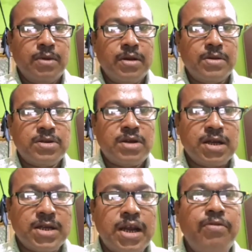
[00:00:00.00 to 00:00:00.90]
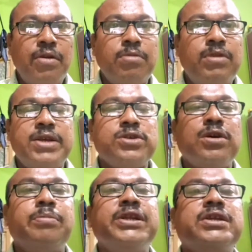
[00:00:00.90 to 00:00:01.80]
structural formula is
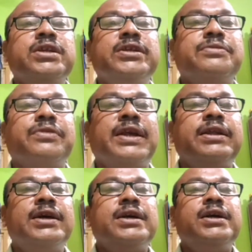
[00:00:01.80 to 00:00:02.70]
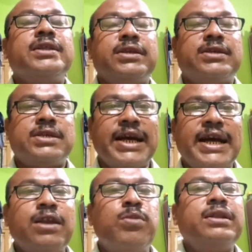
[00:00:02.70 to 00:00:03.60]
completely different. The
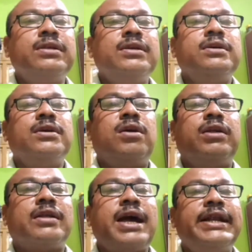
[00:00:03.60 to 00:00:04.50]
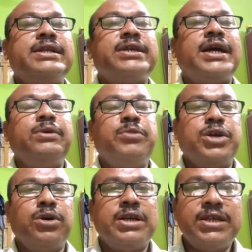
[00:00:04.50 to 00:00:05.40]
second one on the right hand side we
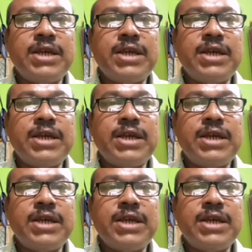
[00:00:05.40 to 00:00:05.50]
call it is